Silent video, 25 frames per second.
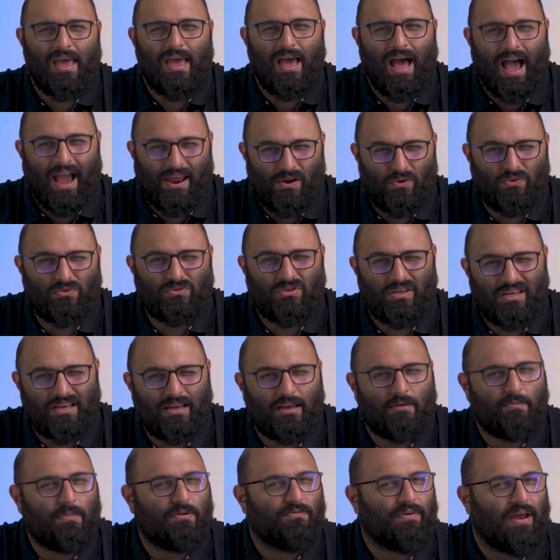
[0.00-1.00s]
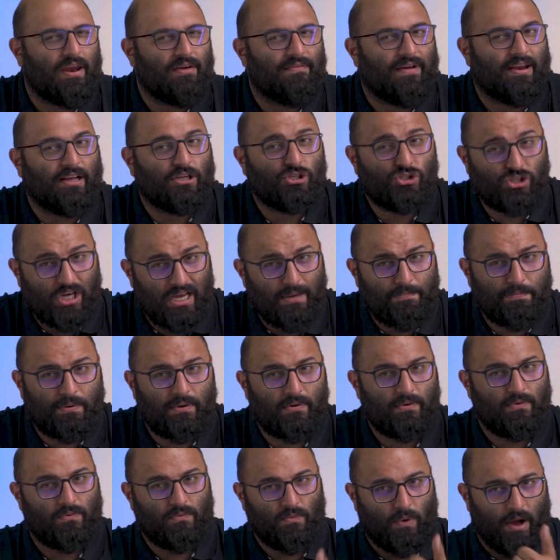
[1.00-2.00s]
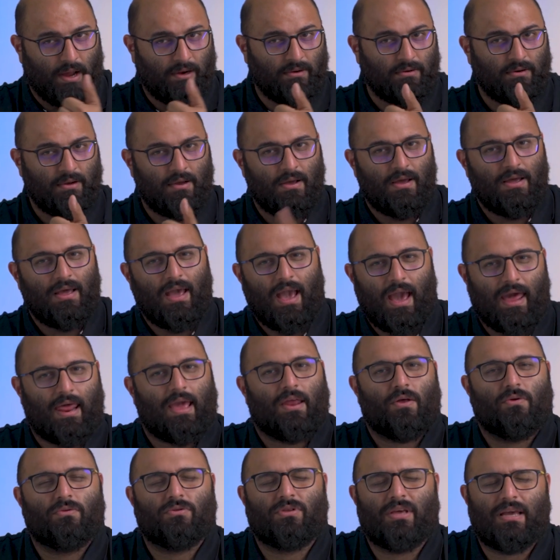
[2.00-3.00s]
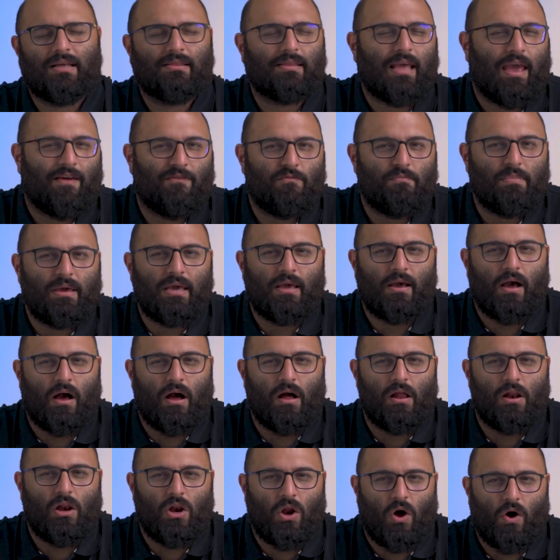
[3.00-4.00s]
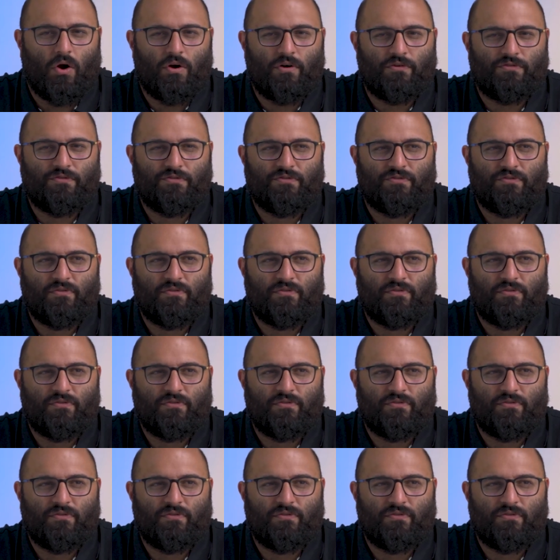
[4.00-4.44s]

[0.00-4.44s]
I don't think it'd be very, very cheap, one. And I don't think there'd be a lot of